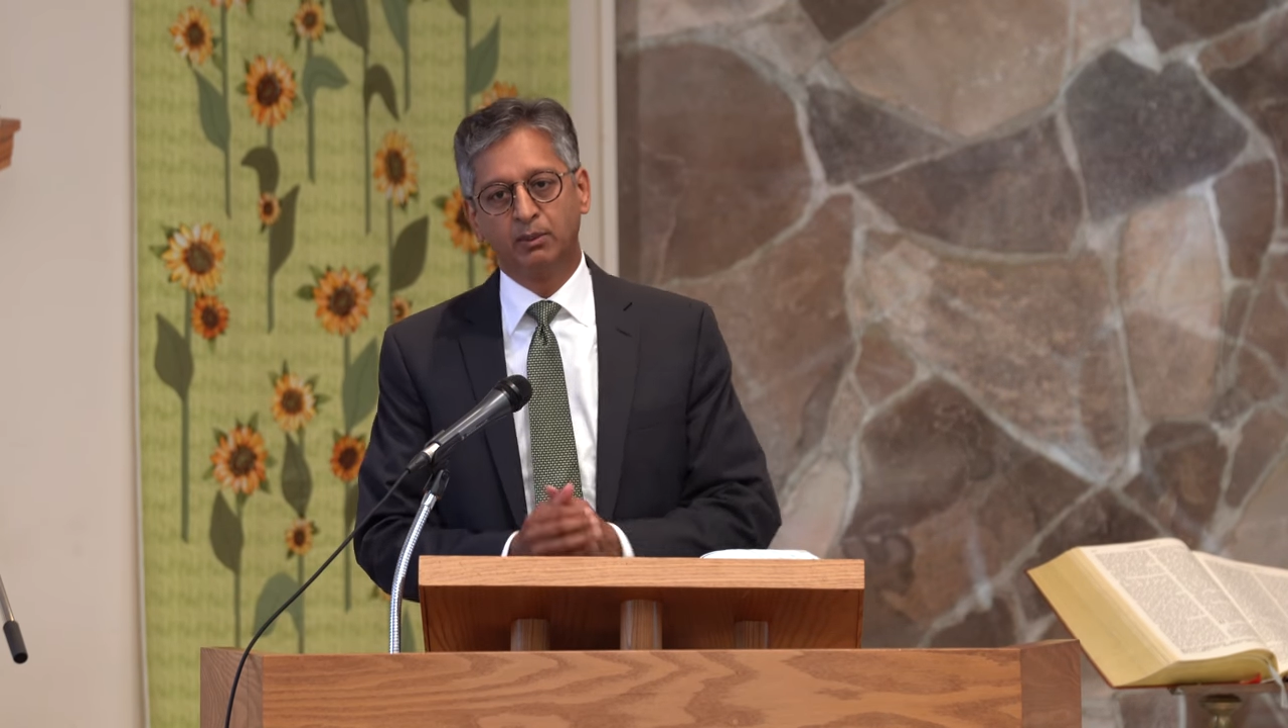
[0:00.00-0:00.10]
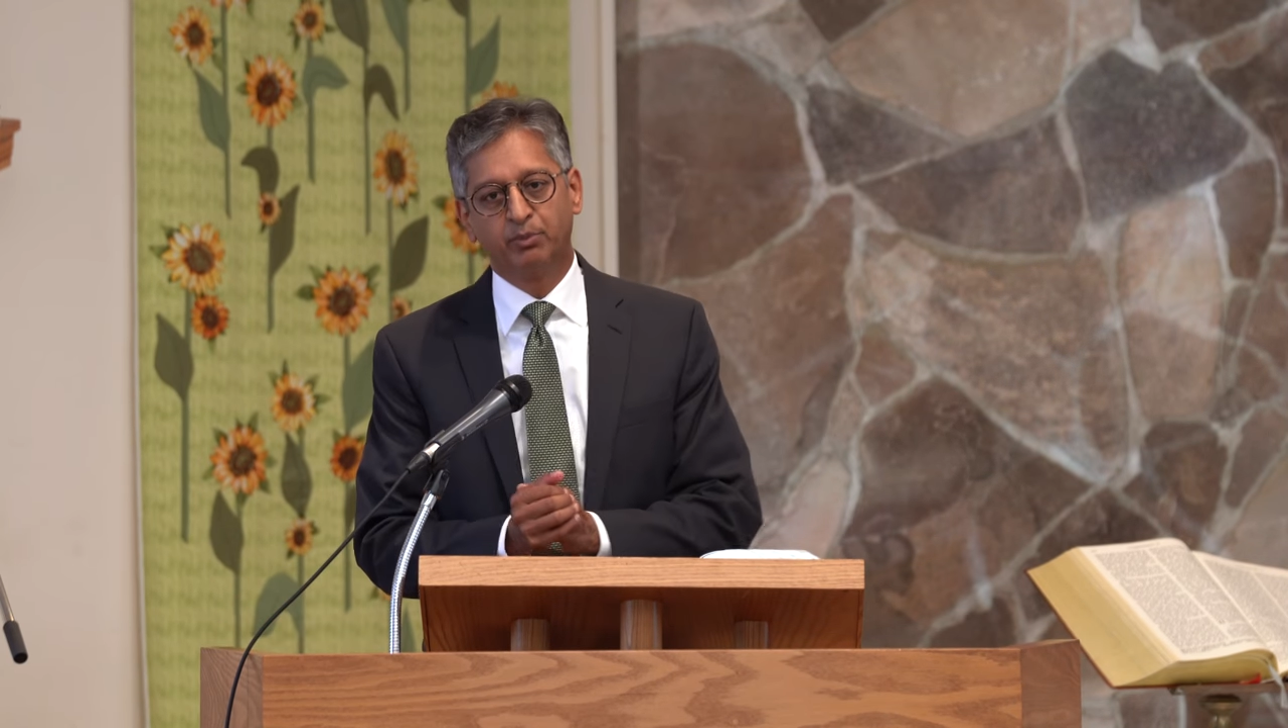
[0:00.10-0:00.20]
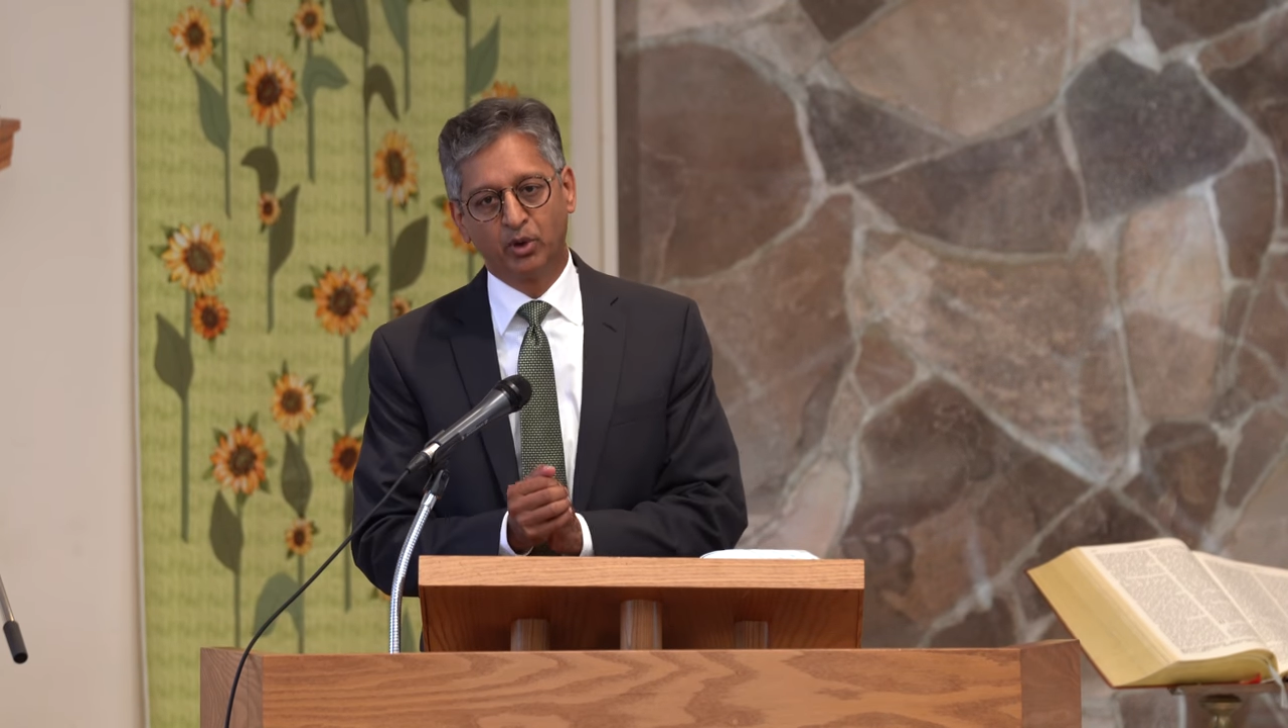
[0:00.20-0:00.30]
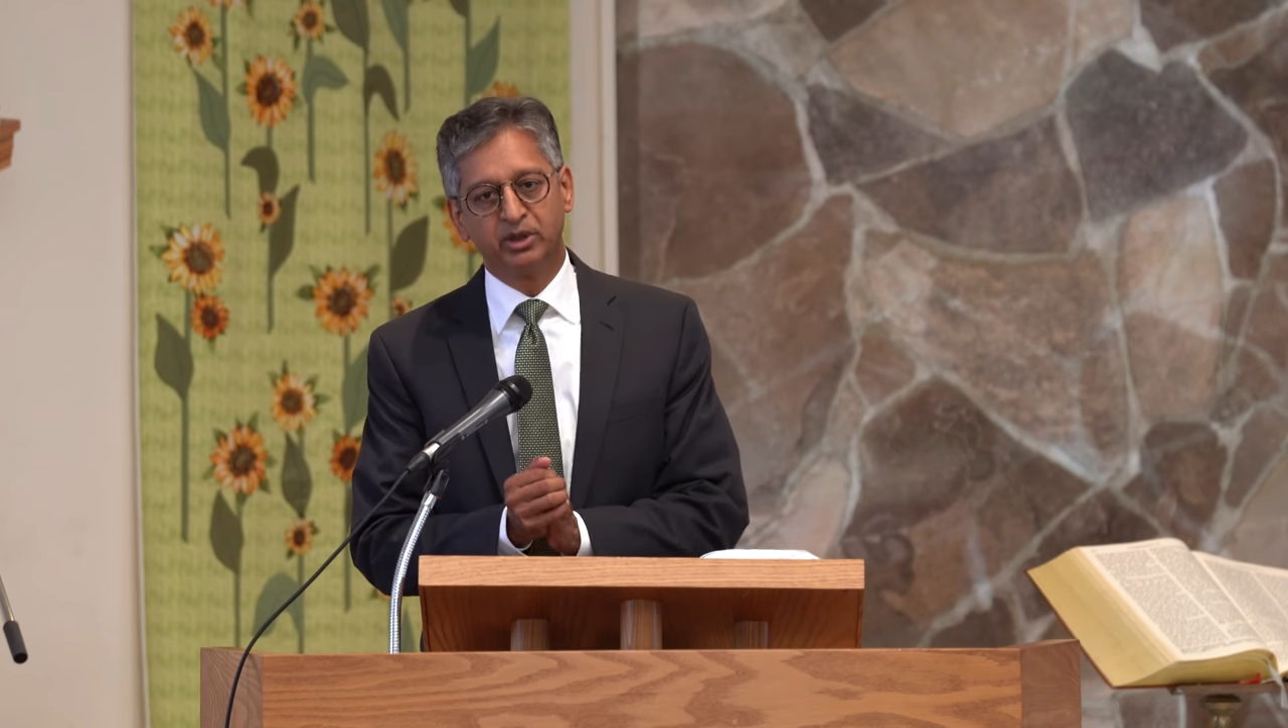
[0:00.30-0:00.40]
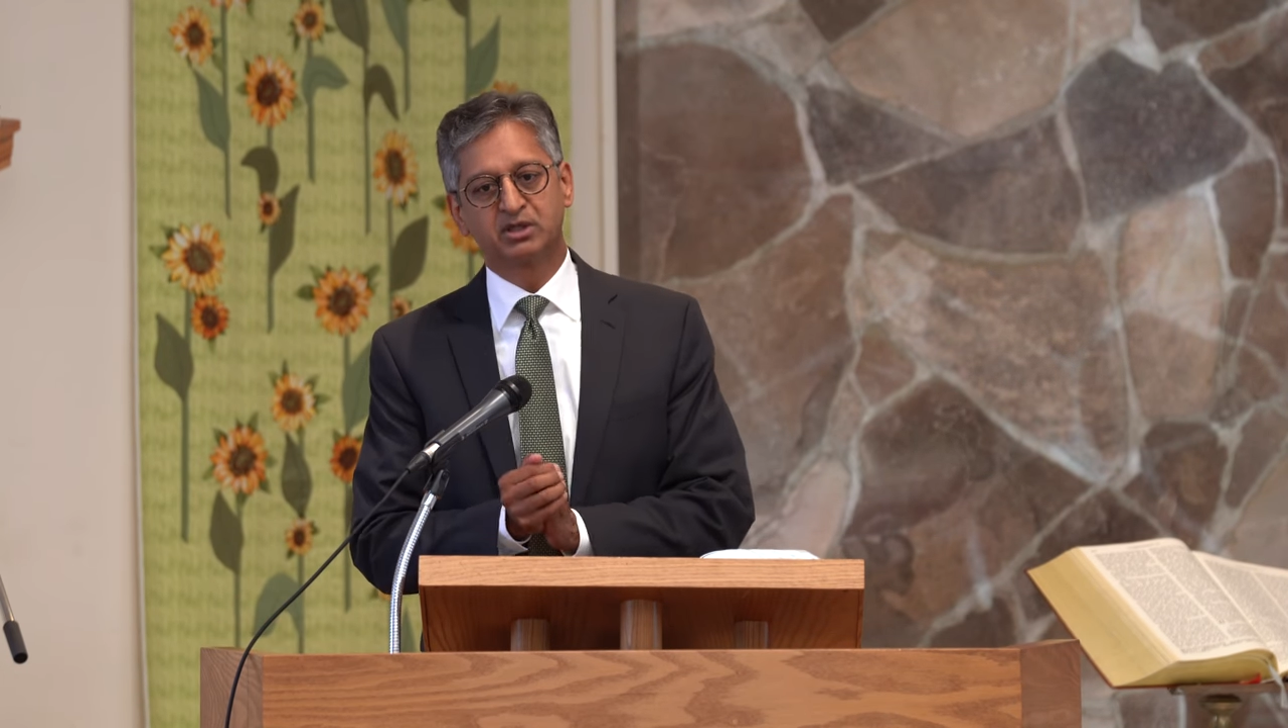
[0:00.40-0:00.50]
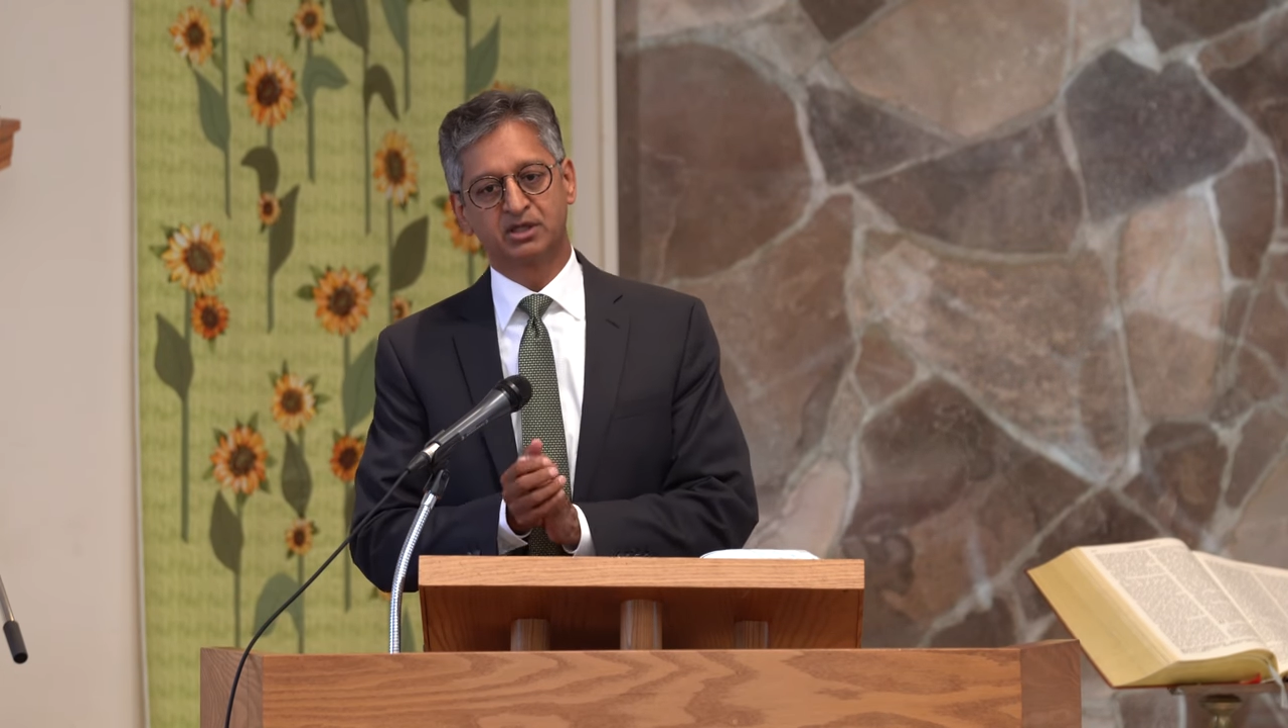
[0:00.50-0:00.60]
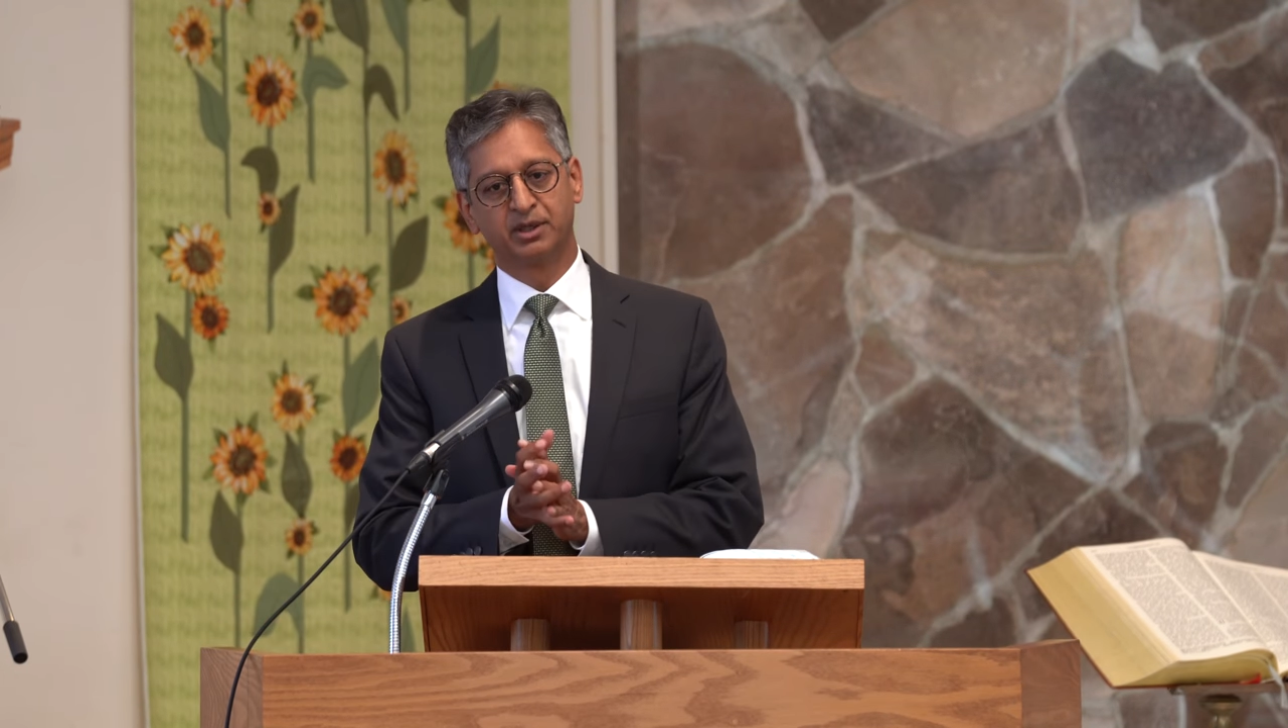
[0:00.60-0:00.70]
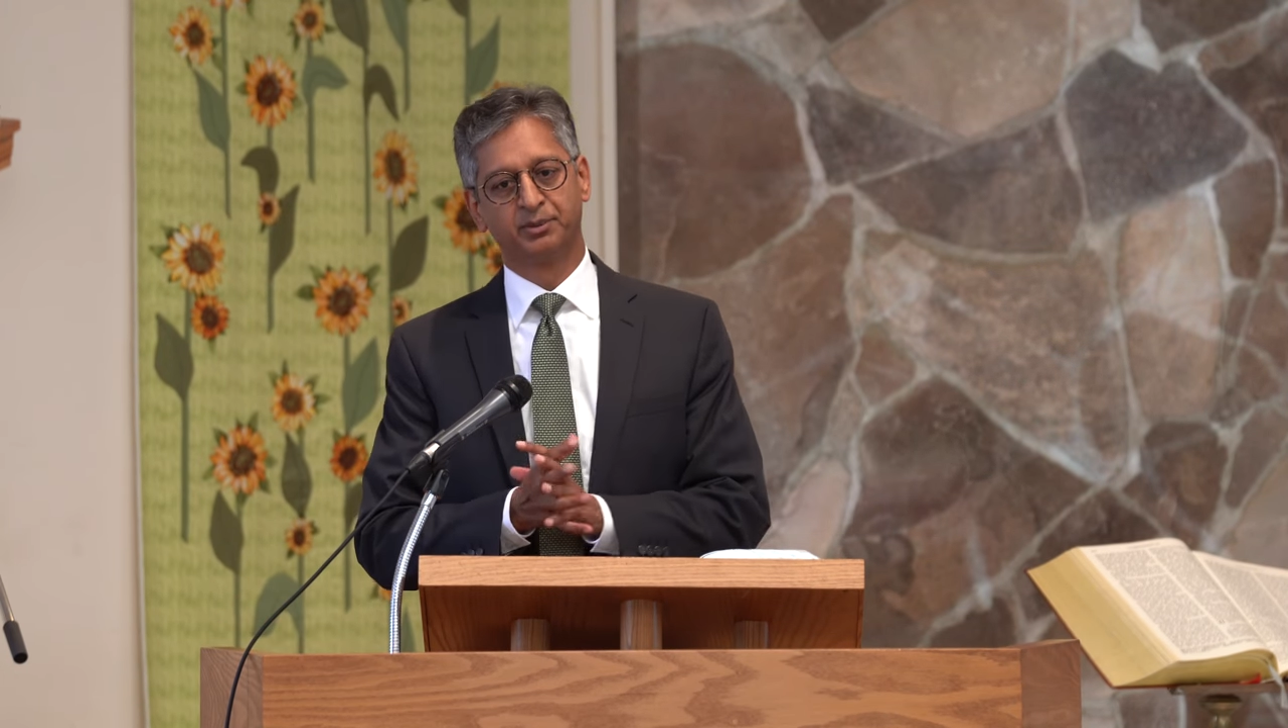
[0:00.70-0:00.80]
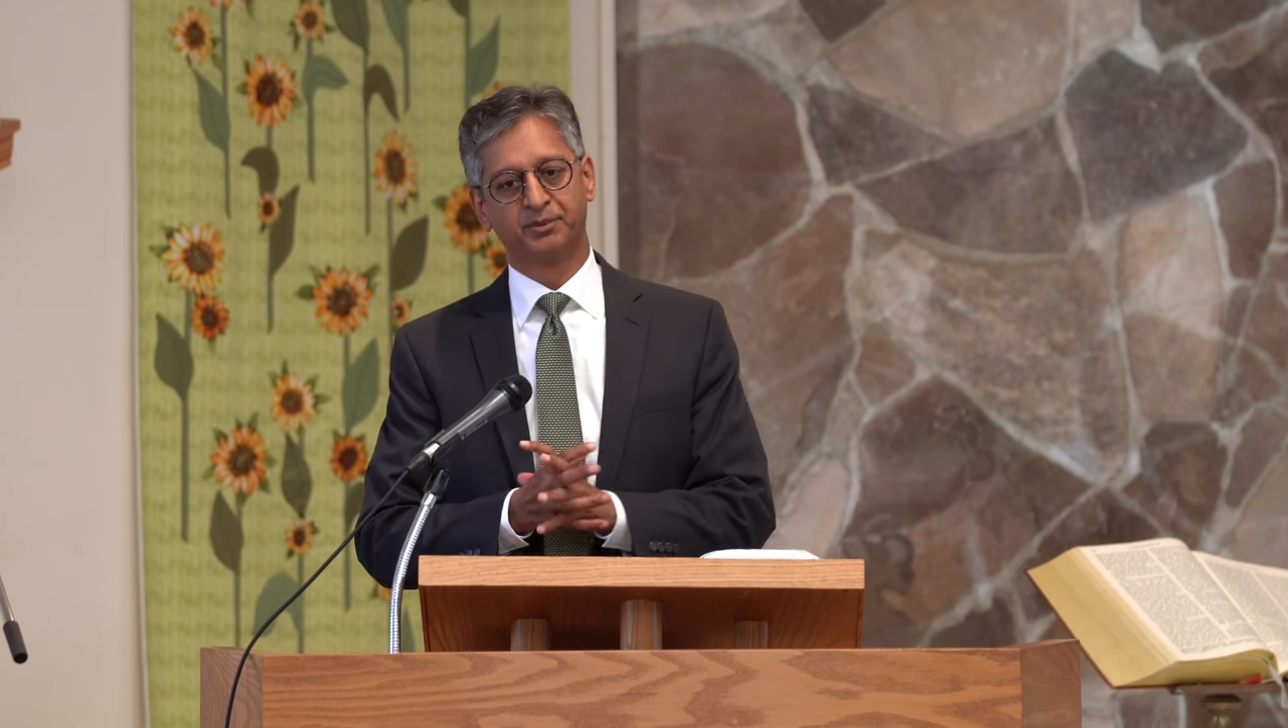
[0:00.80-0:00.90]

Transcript: component